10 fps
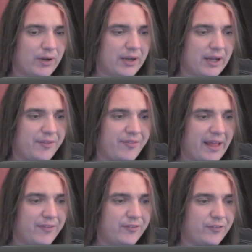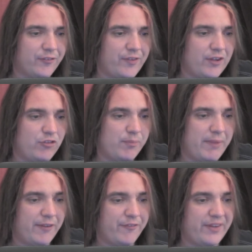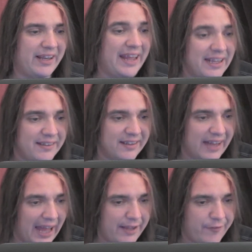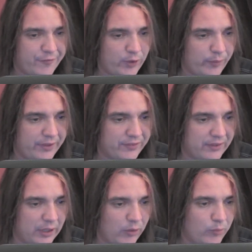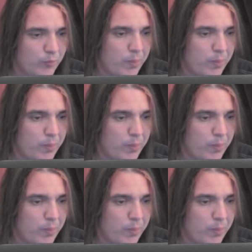what caused thousands of fish in Menifee Lake to die a few weeks ago.